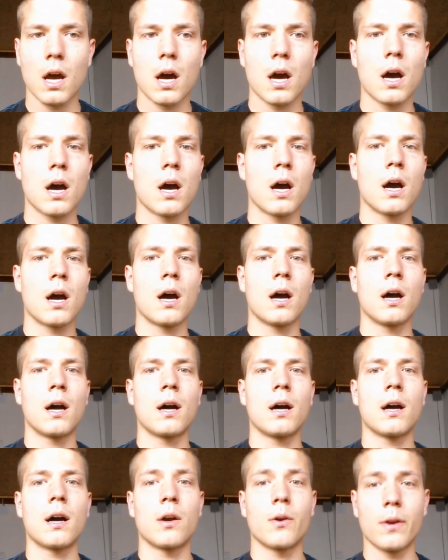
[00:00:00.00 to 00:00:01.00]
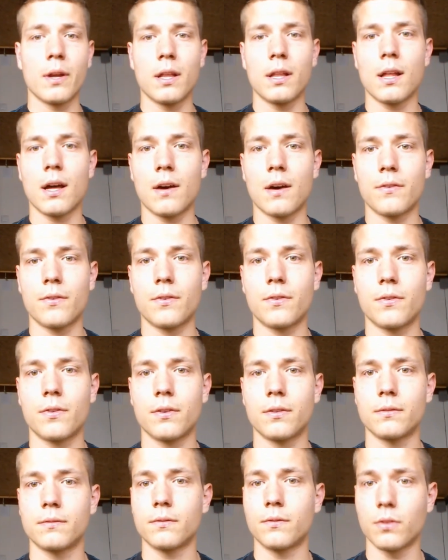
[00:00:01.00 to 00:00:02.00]
I really love
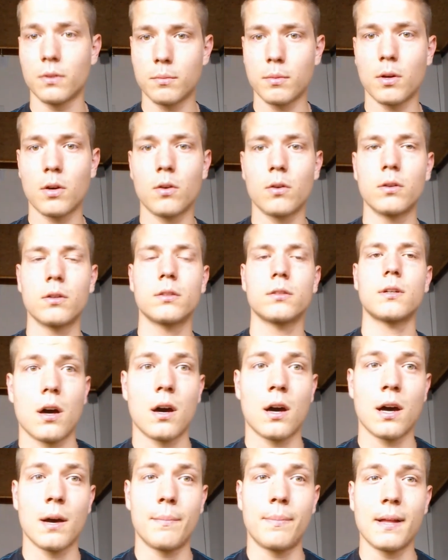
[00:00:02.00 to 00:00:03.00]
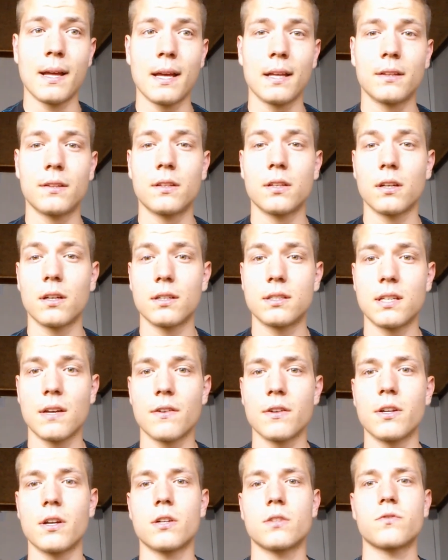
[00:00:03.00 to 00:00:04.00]
football. I played
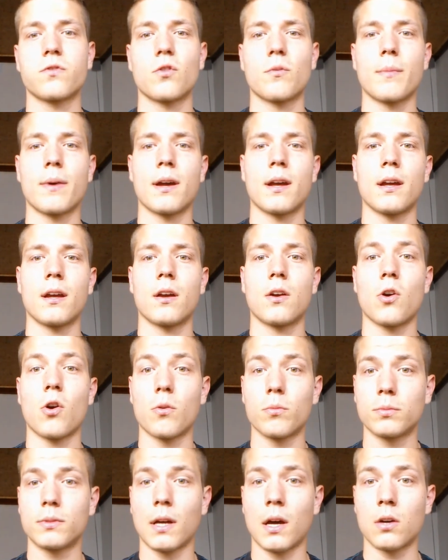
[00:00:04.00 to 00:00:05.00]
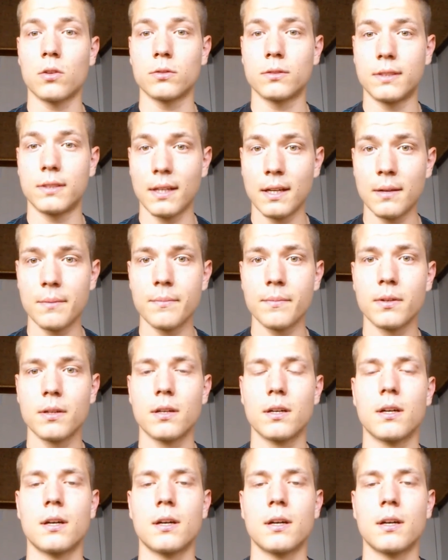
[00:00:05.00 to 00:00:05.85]
7 years for my hometown team.